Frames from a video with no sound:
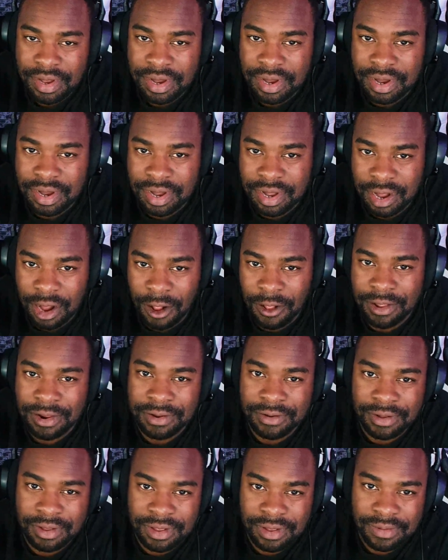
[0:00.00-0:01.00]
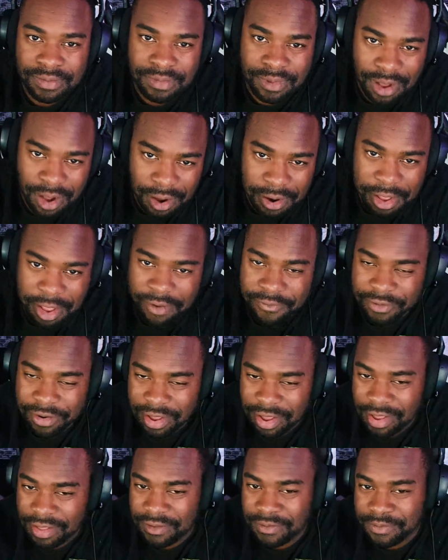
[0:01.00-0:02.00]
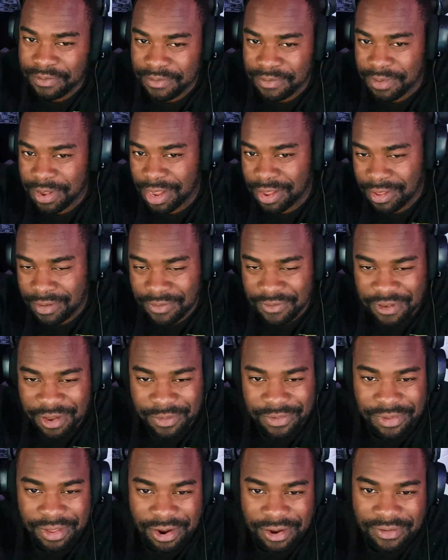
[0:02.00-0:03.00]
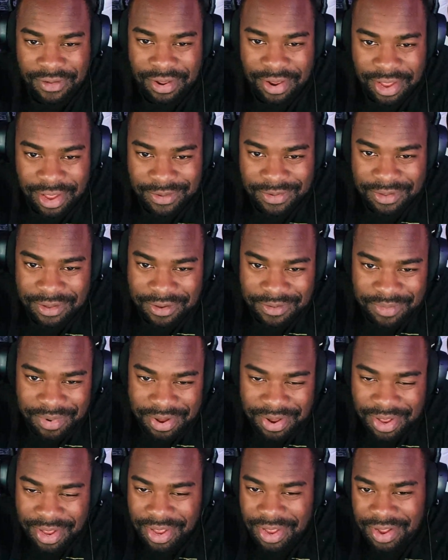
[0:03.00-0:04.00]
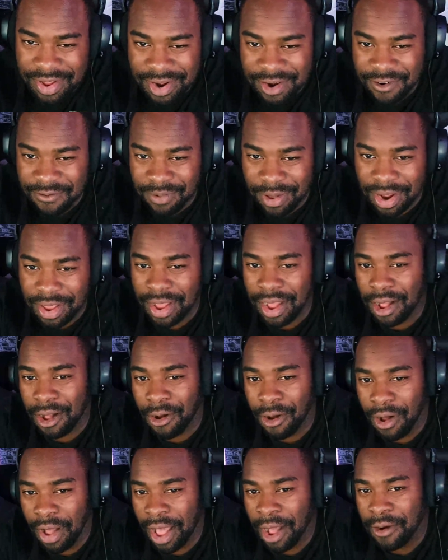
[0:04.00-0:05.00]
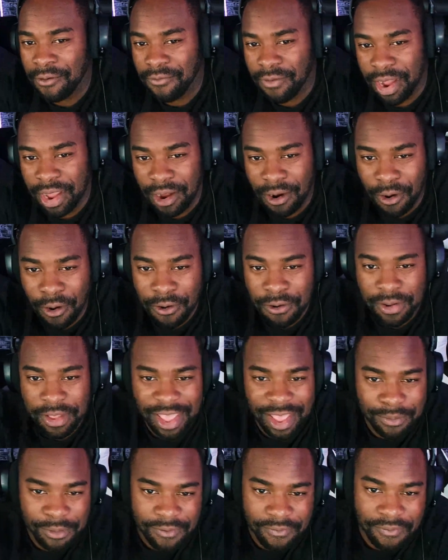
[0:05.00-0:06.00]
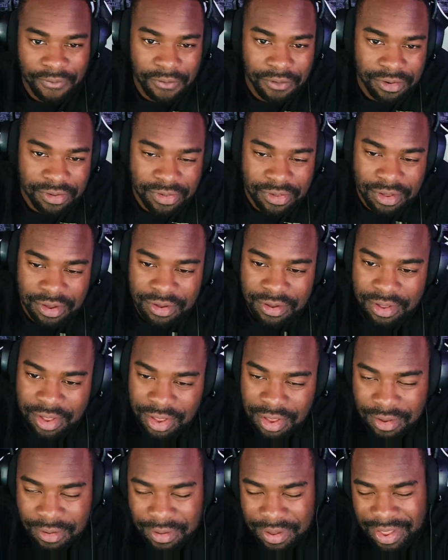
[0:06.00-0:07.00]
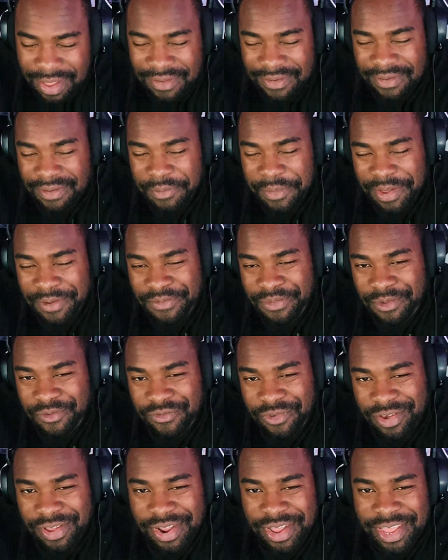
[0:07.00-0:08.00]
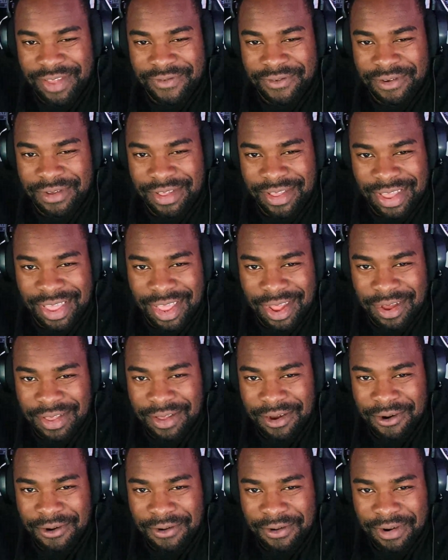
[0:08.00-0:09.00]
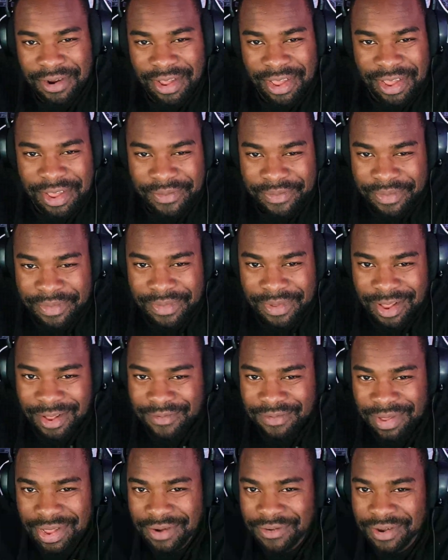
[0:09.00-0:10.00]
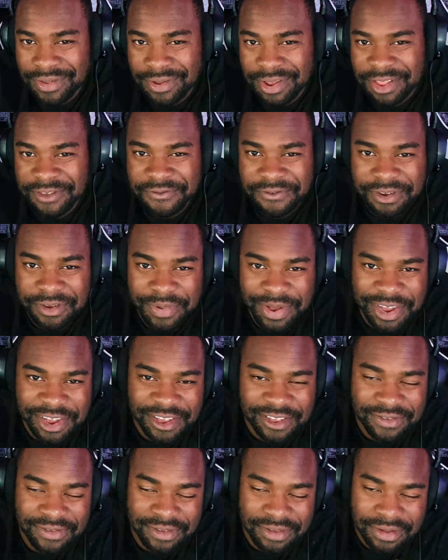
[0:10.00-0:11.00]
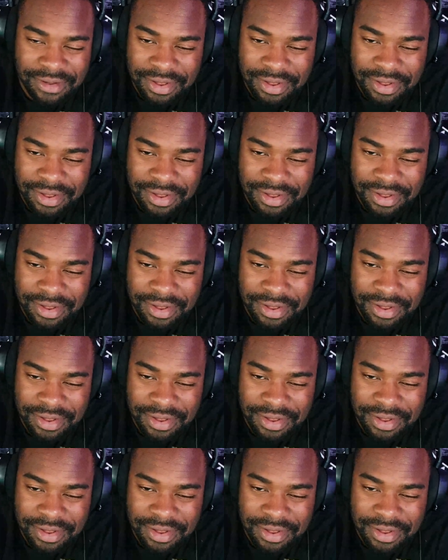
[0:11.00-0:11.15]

uh, Call of Duty, The Haunting of Verdansk. We had some jump scares in that. So, but I never played an outright horror game before. So I guess I mean Resident Evil is that count as a horror game. I've played Resident Evil in the past, so